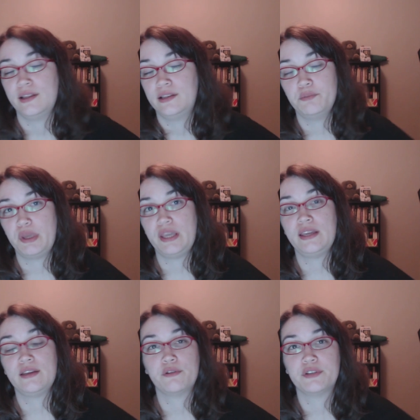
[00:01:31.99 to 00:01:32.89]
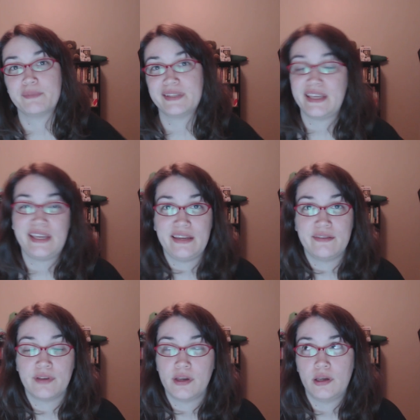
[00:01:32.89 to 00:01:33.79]
to be Christmas
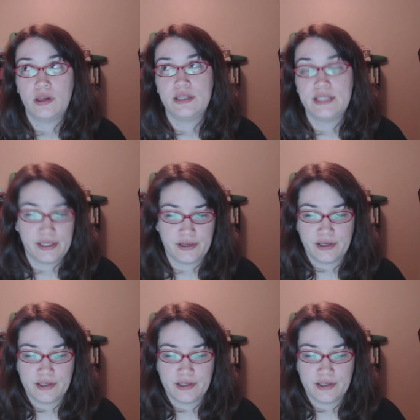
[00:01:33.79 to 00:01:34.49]
Eve dinner.